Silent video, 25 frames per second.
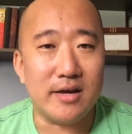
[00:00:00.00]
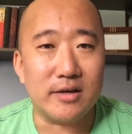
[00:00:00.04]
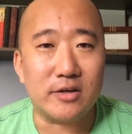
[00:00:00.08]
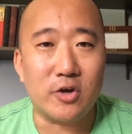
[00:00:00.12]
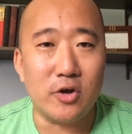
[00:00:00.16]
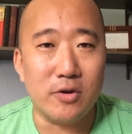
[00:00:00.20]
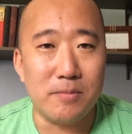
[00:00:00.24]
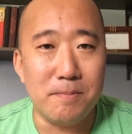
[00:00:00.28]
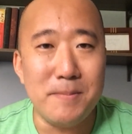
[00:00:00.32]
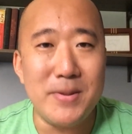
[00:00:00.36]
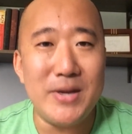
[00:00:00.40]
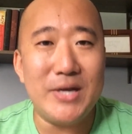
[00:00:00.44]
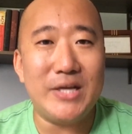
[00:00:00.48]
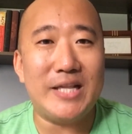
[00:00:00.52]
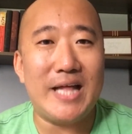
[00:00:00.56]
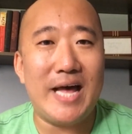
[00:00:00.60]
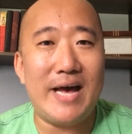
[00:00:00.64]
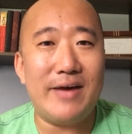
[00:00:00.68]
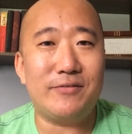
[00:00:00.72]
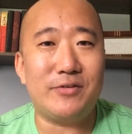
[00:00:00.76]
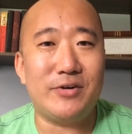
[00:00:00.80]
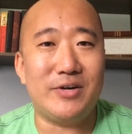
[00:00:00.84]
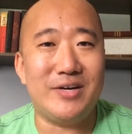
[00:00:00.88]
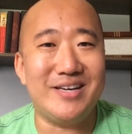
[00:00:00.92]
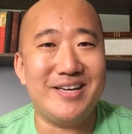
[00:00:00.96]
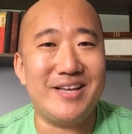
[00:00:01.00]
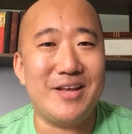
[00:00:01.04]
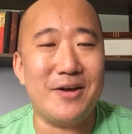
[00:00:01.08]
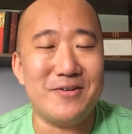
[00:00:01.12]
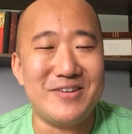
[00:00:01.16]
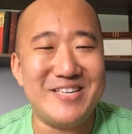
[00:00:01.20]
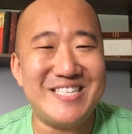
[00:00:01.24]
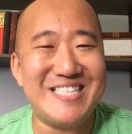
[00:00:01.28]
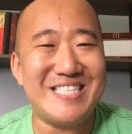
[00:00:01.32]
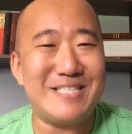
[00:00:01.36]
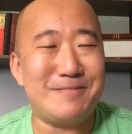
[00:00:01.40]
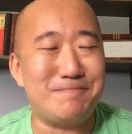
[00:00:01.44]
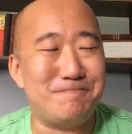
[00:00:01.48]
a good meal
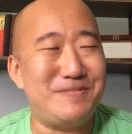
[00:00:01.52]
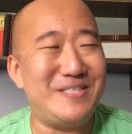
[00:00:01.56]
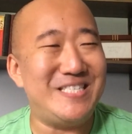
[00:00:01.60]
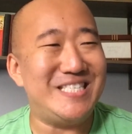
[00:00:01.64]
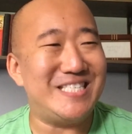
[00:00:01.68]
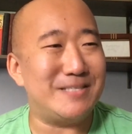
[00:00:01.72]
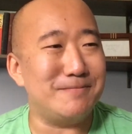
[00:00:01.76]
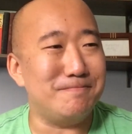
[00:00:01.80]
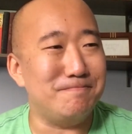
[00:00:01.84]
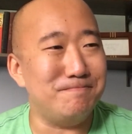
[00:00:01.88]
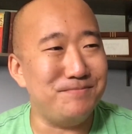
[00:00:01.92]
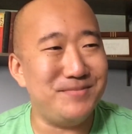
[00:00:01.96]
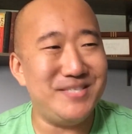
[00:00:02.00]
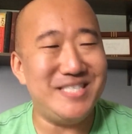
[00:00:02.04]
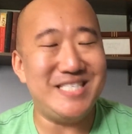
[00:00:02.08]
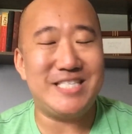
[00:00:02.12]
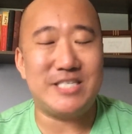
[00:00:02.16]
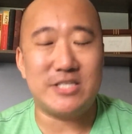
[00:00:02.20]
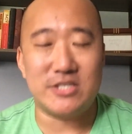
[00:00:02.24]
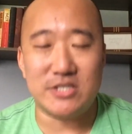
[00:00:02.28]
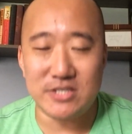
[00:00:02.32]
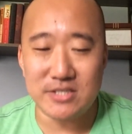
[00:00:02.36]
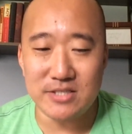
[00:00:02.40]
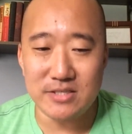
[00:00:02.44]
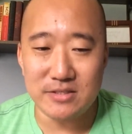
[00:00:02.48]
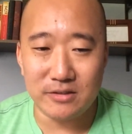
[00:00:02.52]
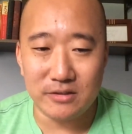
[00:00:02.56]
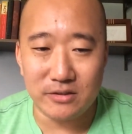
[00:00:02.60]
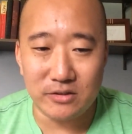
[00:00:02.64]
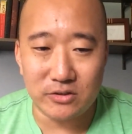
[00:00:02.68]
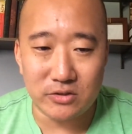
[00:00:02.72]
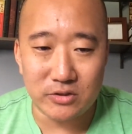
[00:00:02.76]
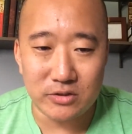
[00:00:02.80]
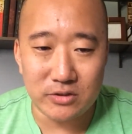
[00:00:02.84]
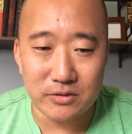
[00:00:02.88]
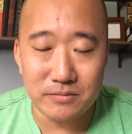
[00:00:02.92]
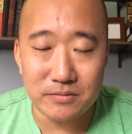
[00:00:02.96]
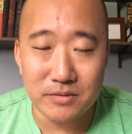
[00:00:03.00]
after it, a nice piece of meat
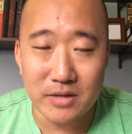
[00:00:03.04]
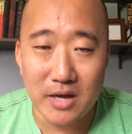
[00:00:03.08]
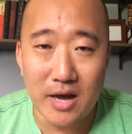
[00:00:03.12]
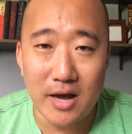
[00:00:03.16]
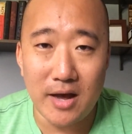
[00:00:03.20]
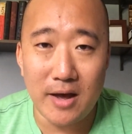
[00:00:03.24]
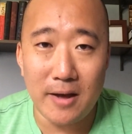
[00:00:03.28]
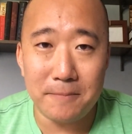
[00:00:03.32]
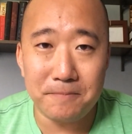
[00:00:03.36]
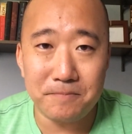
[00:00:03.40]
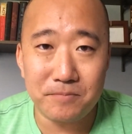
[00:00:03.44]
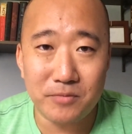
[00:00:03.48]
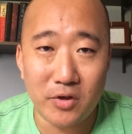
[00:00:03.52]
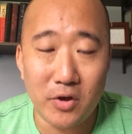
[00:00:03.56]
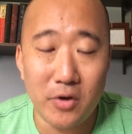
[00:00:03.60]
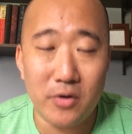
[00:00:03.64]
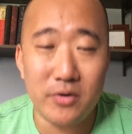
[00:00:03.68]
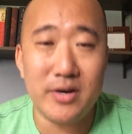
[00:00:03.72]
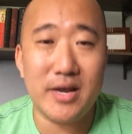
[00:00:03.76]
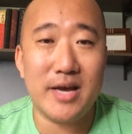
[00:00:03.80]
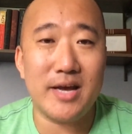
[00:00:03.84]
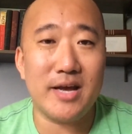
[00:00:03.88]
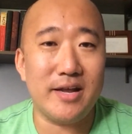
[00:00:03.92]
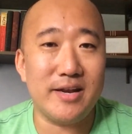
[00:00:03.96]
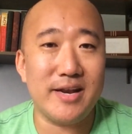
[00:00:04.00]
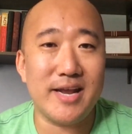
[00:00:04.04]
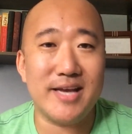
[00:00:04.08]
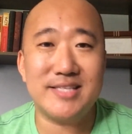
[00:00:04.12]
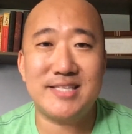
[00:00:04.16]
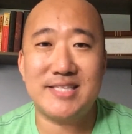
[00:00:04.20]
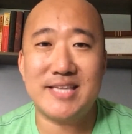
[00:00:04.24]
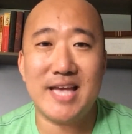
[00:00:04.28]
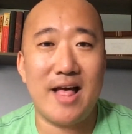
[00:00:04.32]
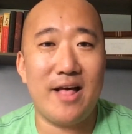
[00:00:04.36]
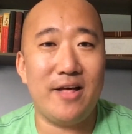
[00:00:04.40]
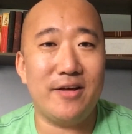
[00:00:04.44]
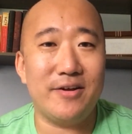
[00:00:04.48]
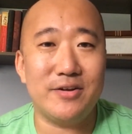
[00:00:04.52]
or
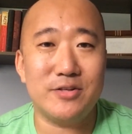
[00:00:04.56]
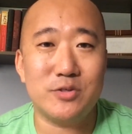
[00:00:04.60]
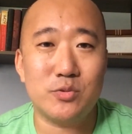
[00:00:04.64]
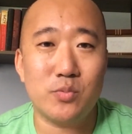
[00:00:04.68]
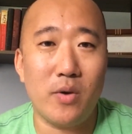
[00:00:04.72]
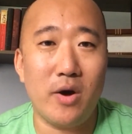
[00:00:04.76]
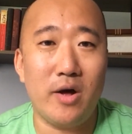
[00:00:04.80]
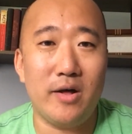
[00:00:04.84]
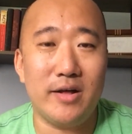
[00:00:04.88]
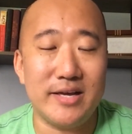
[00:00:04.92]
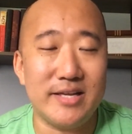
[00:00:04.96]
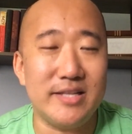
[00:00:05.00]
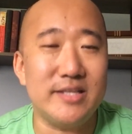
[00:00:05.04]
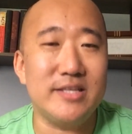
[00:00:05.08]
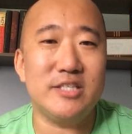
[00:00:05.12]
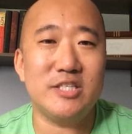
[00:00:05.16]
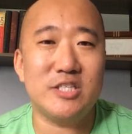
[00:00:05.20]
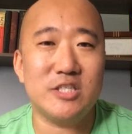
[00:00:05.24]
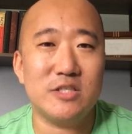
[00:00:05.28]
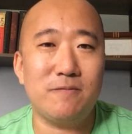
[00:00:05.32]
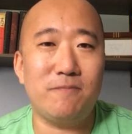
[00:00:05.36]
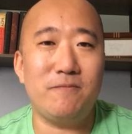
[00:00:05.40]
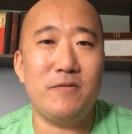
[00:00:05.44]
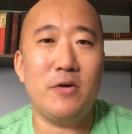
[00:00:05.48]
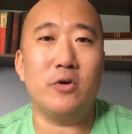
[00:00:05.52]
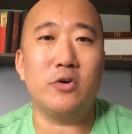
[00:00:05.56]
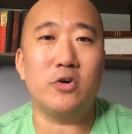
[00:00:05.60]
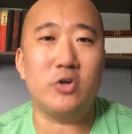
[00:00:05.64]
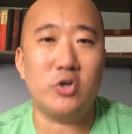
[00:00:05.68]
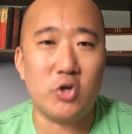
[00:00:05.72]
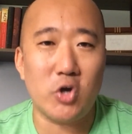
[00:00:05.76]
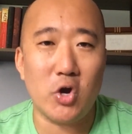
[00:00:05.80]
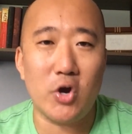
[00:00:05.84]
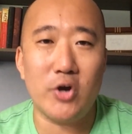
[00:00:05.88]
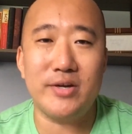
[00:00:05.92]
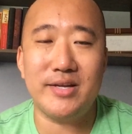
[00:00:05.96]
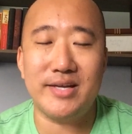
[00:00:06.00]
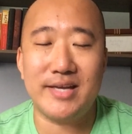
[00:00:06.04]
a nice salad as well, and you just
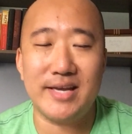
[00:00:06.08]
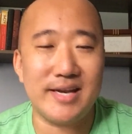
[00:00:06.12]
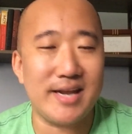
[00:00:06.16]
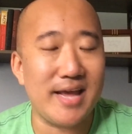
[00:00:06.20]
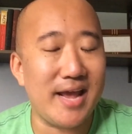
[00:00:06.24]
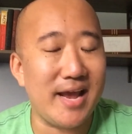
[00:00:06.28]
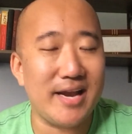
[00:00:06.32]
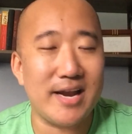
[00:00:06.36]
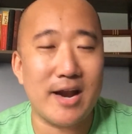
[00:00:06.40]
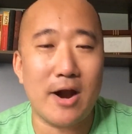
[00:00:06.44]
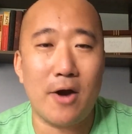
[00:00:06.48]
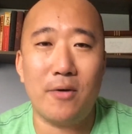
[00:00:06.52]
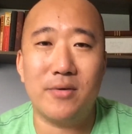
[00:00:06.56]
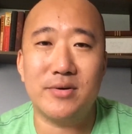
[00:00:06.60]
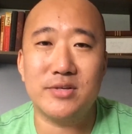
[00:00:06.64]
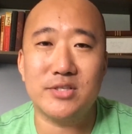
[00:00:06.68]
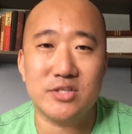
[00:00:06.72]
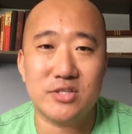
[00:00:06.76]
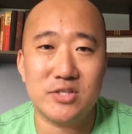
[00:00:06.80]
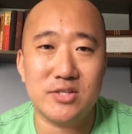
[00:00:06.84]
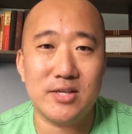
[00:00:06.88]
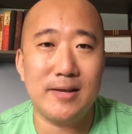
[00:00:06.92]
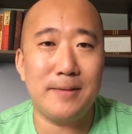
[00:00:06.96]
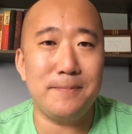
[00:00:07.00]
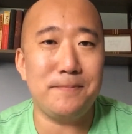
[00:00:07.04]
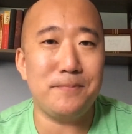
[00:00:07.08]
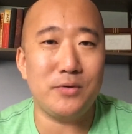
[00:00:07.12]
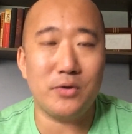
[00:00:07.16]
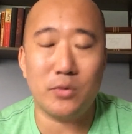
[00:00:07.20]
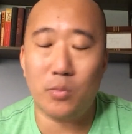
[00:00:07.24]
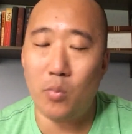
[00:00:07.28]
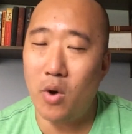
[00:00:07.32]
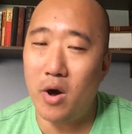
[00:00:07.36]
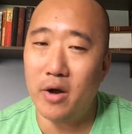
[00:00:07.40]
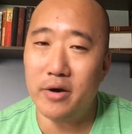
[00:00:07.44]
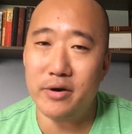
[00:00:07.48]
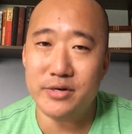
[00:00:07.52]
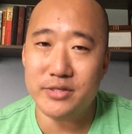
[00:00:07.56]
feel good. You get 8 hours of
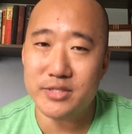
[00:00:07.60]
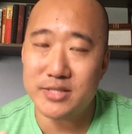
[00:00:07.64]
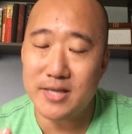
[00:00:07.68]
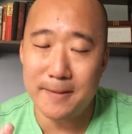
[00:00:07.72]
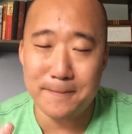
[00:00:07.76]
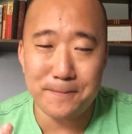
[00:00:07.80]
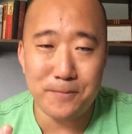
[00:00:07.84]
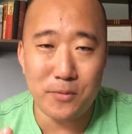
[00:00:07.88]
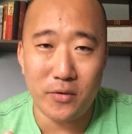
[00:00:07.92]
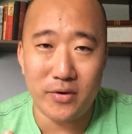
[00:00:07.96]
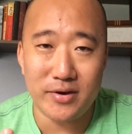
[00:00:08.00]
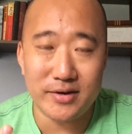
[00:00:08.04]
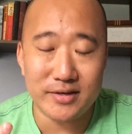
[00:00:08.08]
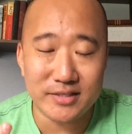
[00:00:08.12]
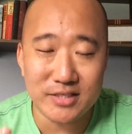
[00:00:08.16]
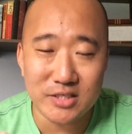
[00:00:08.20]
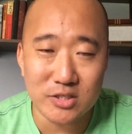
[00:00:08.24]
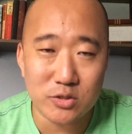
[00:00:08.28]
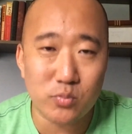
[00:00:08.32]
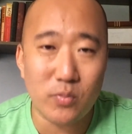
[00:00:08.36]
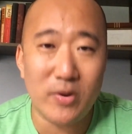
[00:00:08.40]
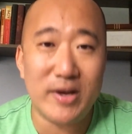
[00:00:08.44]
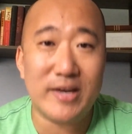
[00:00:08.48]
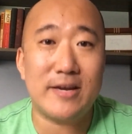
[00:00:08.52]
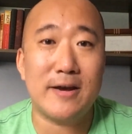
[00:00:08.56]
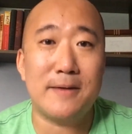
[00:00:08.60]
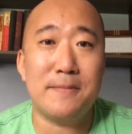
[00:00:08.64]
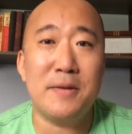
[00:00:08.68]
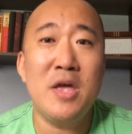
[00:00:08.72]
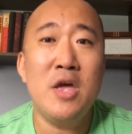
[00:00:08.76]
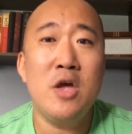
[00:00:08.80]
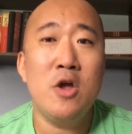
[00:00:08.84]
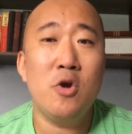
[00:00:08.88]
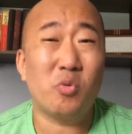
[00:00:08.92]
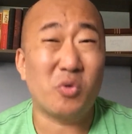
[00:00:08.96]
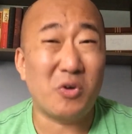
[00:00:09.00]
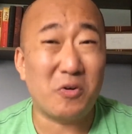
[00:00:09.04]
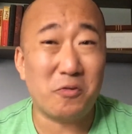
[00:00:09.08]
sleep, your water's on point, and you just
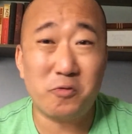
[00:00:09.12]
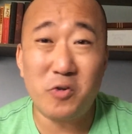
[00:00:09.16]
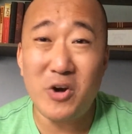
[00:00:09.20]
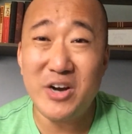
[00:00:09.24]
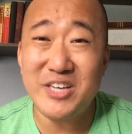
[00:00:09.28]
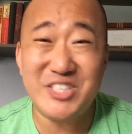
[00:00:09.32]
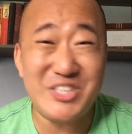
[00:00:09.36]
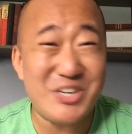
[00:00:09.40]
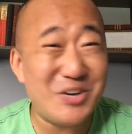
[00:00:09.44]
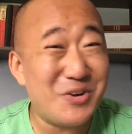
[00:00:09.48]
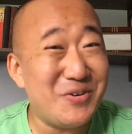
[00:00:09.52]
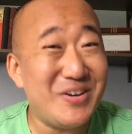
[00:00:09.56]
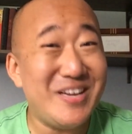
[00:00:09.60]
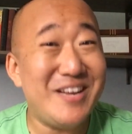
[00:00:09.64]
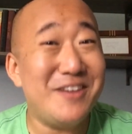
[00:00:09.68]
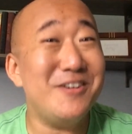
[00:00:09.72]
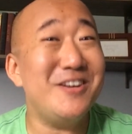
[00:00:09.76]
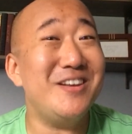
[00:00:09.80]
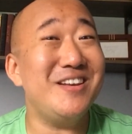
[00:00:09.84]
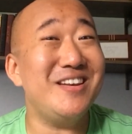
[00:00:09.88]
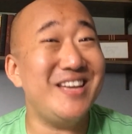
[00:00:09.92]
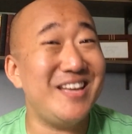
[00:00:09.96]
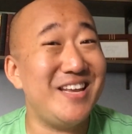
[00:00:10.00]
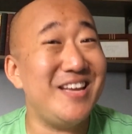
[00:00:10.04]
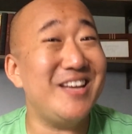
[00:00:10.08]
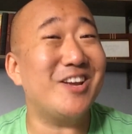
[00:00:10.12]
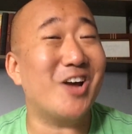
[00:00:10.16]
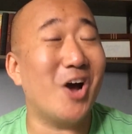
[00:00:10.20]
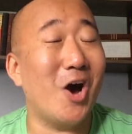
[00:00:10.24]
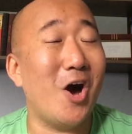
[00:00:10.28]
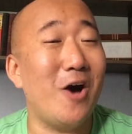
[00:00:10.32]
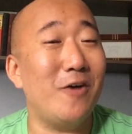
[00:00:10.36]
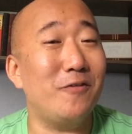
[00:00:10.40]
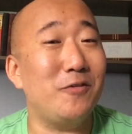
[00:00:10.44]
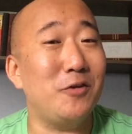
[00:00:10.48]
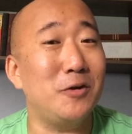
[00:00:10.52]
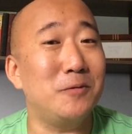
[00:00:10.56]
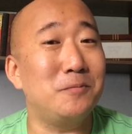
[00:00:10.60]
wake up refreshed. You don't
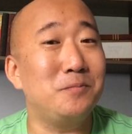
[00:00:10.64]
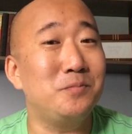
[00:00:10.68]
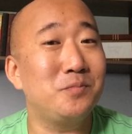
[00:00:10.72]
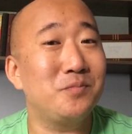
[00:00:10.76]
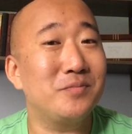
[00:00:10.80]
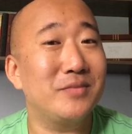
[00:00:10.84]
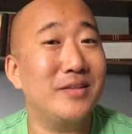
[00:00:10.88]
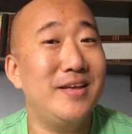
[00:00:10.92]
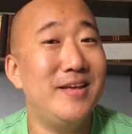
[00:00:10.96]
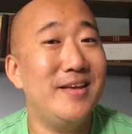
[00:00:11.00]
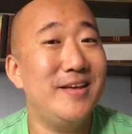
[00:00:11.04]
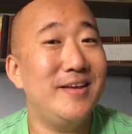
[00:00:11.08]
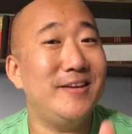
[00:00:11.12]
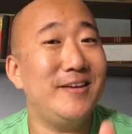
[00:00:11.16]
need coffee.